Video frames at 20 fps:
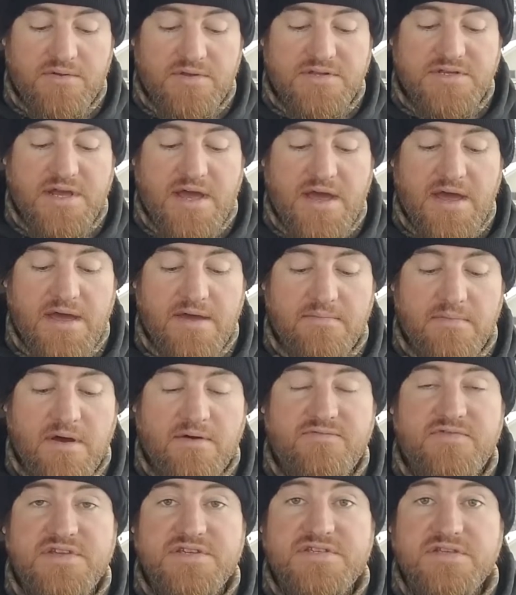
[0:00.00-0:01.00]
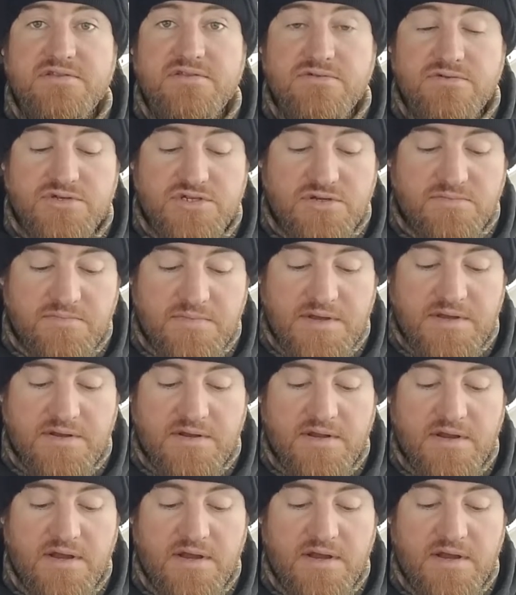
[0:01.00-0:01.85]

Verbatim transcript: the time of disillusionment